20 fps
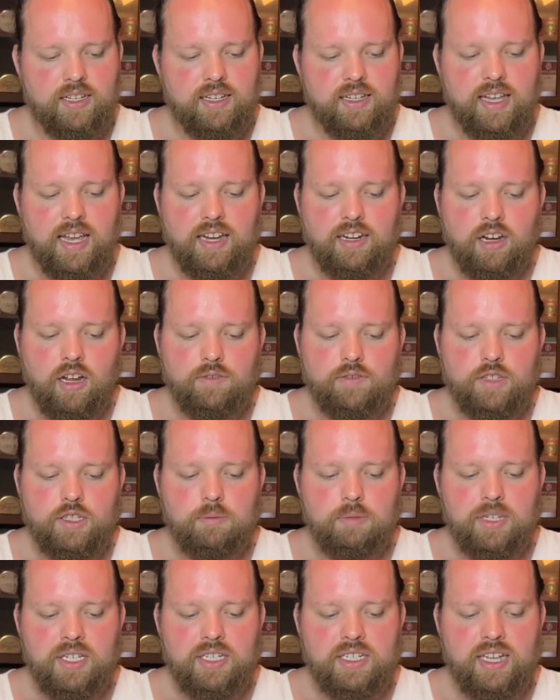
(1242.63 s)
Gandalf, in the
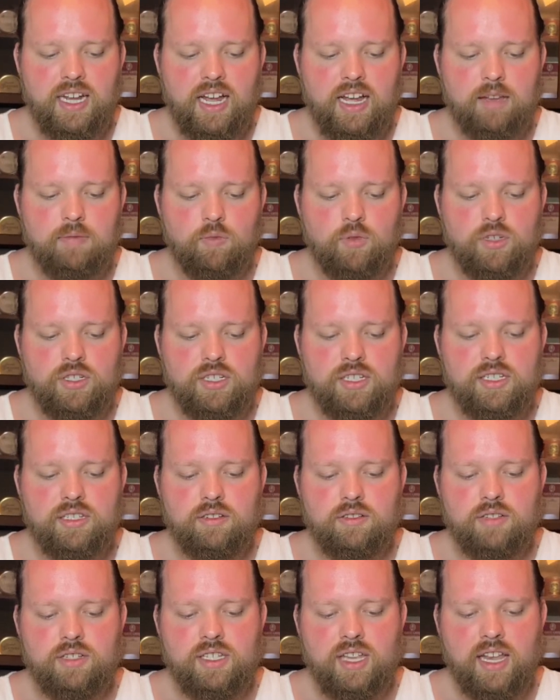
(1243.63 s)
meantime, was
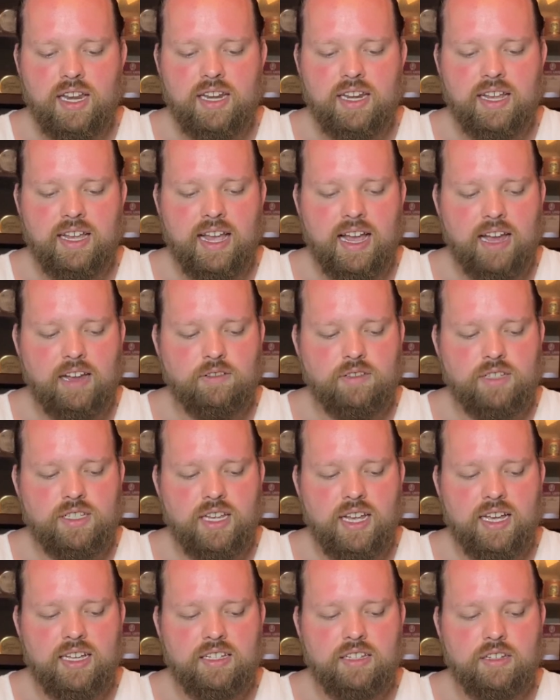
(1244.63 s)
still standing
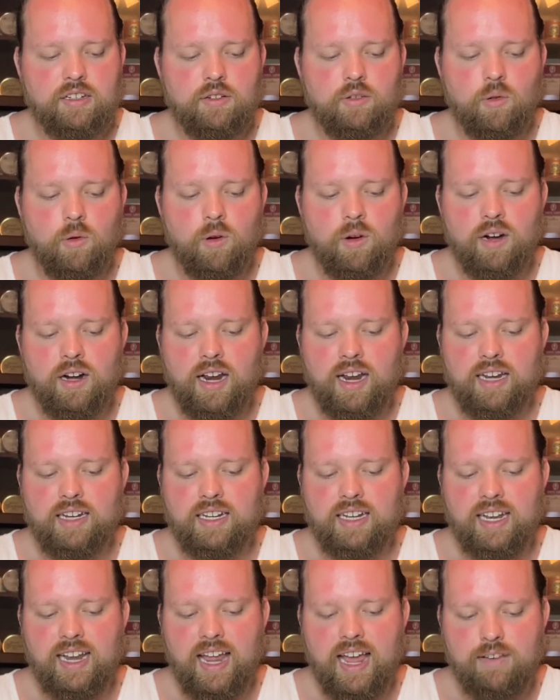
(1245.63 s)
outside the door
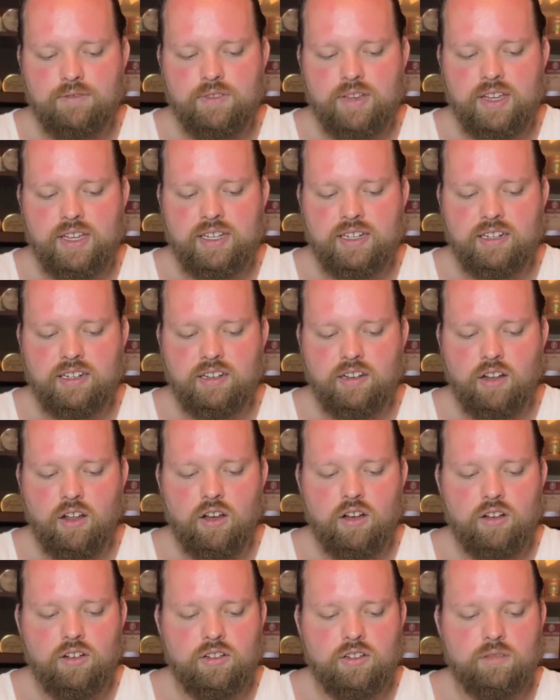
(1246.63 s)
and laughing
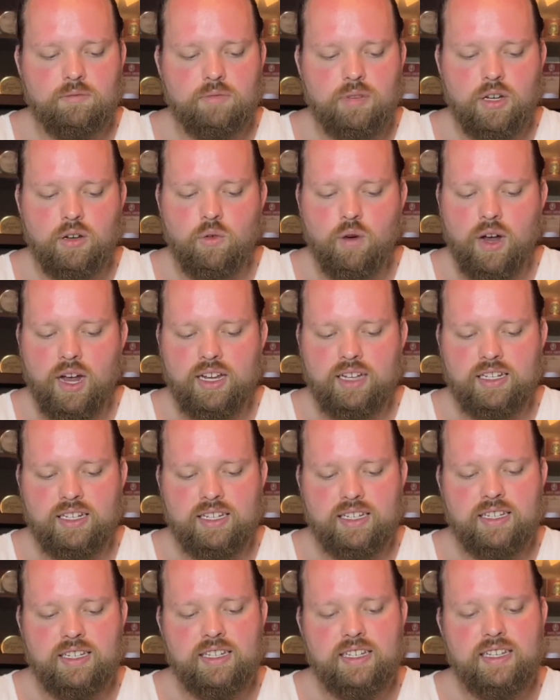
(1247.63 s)
long but
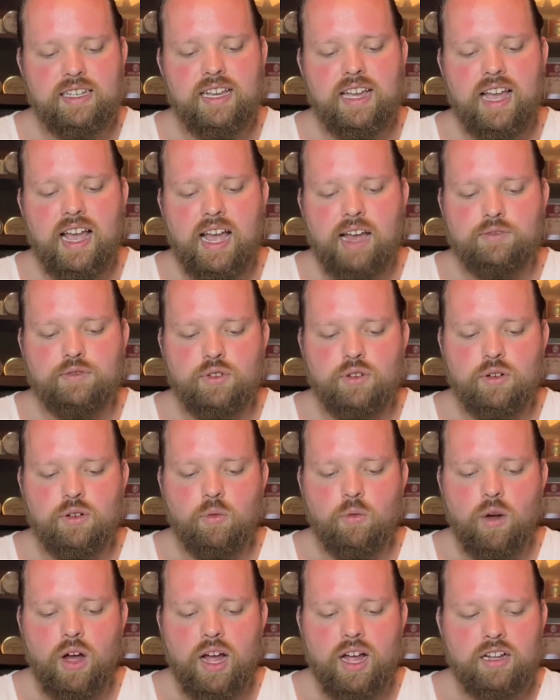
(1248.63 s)
quietly. After a
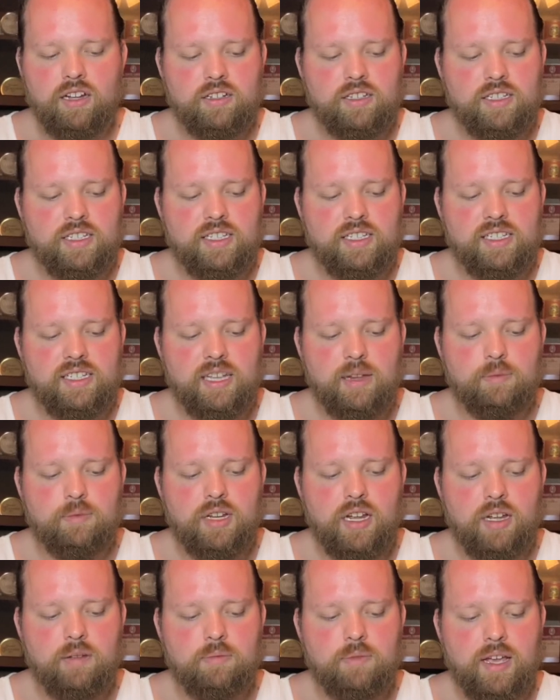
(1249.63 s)
while, he stepped
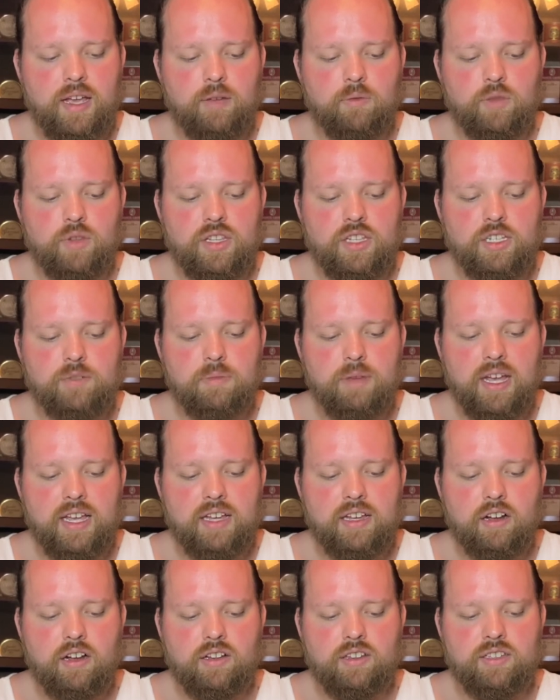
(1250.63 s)
up and, with a
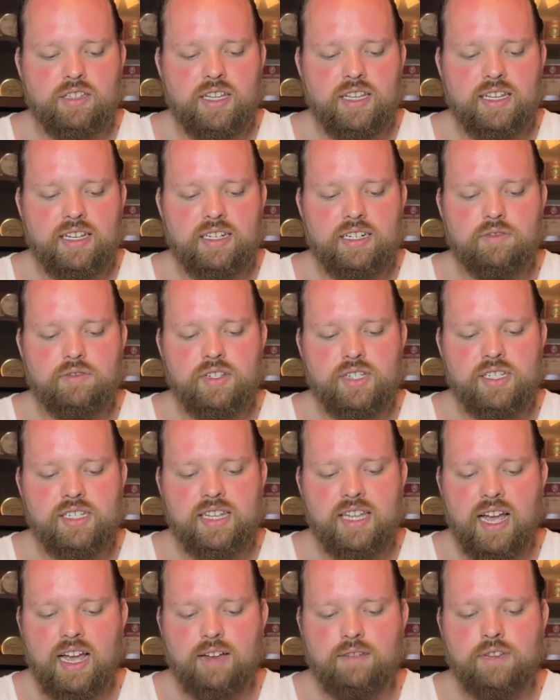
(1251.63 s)
spike on the end of his
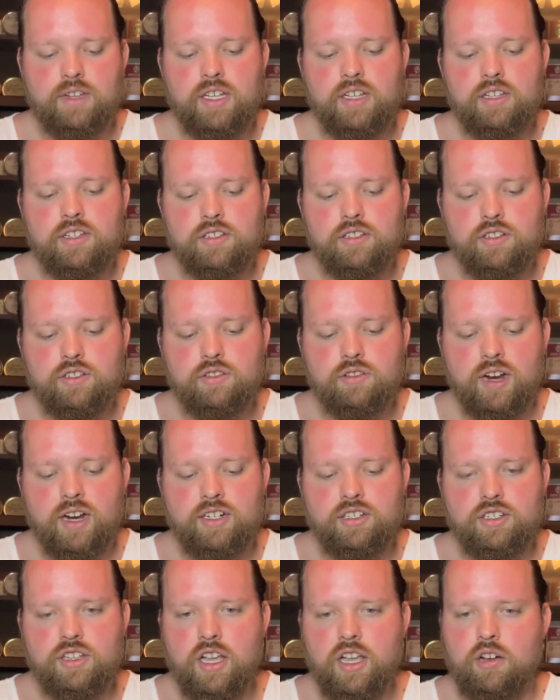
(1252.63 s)
staff,
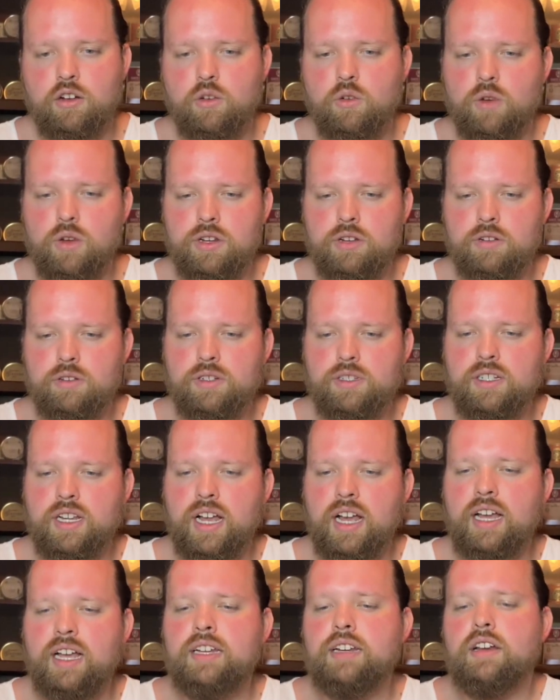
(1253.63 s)
scratched a queer
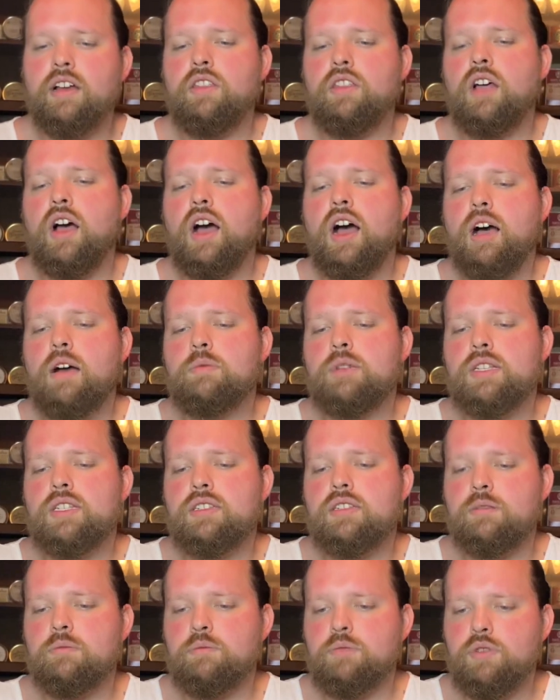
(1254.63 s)
sign on the
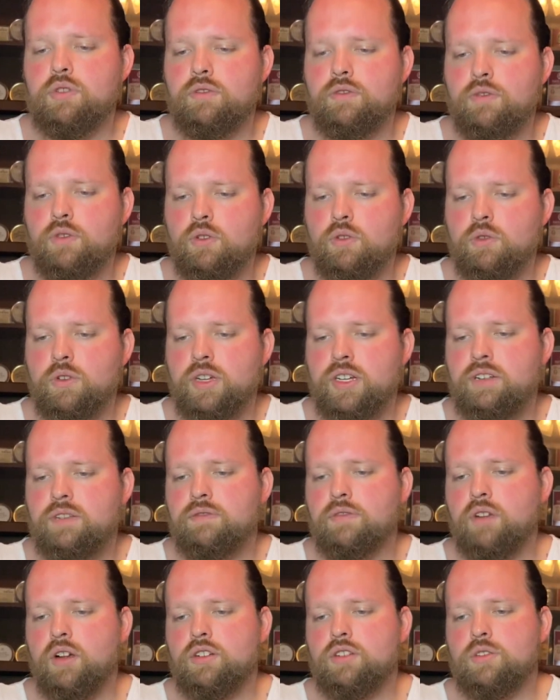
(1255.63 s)
hobbit's beautiful green
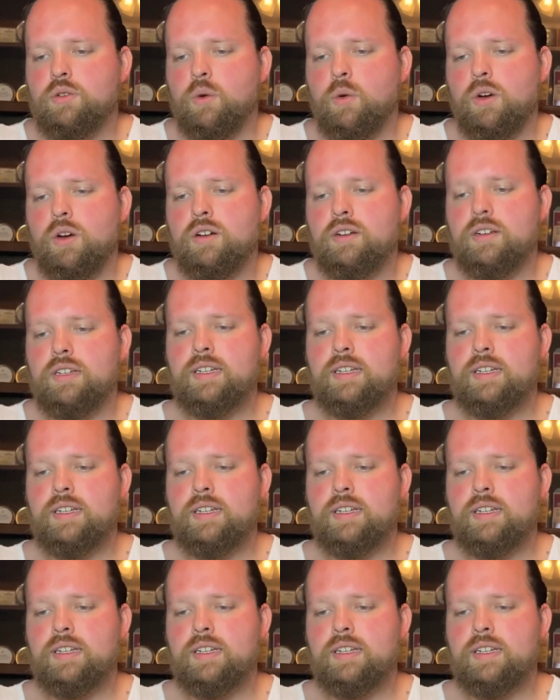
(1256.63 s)
front door.